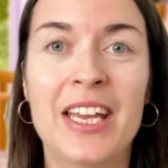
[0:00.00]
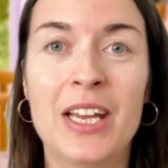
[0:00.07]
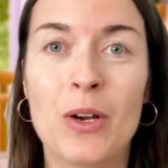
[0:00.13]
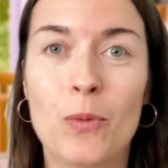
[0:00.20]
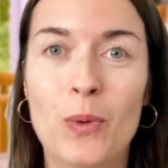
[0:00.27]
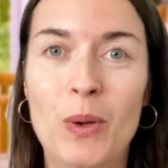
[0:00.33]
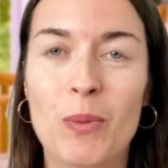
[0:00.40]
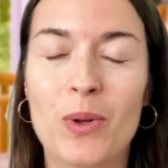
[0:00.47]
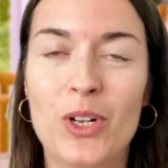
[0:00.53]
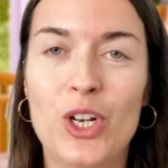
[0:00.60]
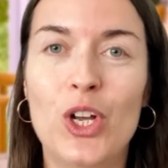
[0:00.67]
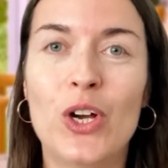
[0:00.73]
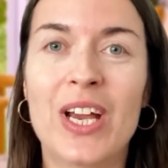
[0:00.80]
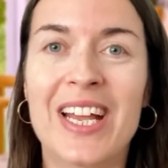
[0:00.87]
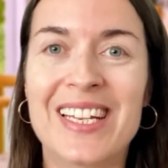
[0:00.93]
We will
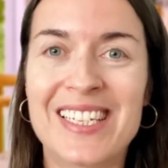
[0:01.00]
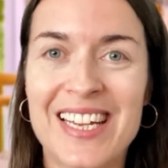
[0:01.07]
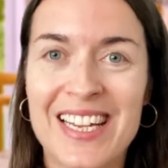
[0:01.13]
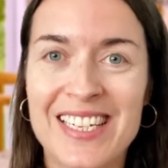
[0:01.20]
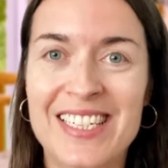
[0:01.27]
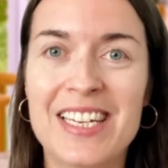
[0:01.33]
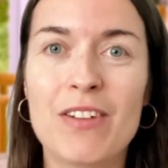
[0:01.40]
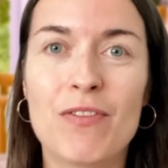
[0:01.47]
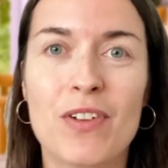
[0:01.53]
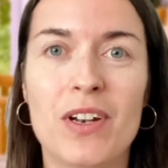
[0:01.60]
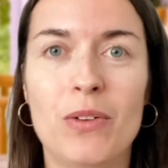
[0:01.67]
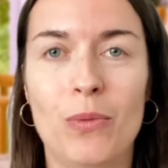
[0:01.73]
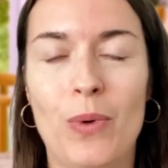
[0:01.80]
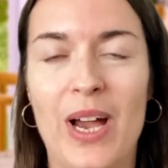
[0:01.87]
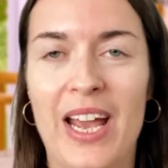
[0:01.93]
look at different
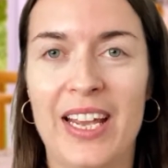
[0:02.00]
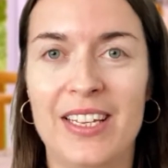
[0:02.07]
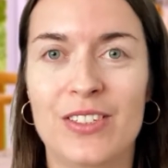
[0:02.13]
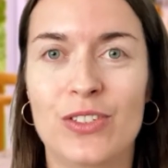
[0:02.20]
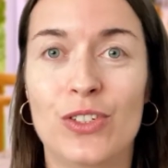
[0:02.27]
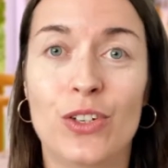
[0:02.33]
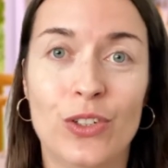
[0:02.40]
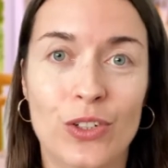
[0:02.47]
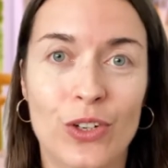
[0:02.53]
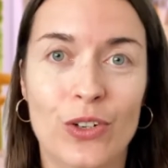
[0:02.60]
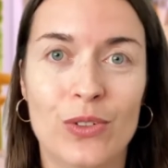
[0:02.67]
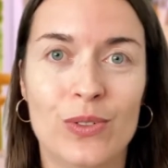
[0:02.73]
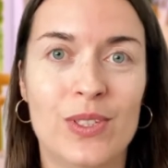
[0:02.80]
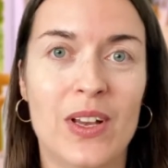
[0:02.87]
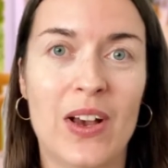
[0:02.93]
ways to
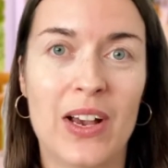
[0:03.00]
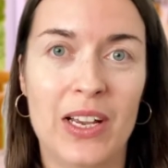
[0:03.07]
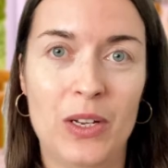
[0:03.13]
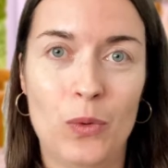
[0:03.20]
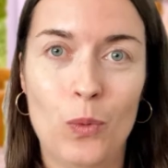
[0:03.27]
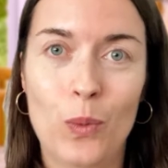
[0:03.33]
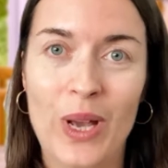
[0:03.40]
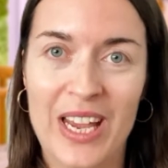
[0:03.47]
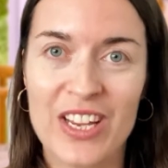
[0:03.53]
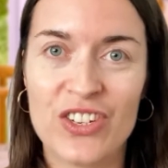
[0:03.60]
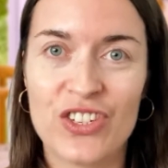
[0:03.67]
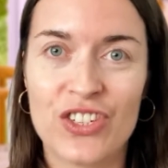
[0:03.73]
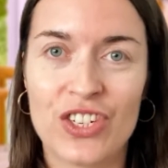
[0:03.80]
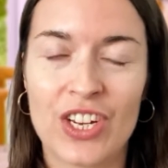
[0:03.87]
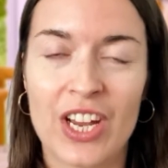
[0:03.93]
use I wish,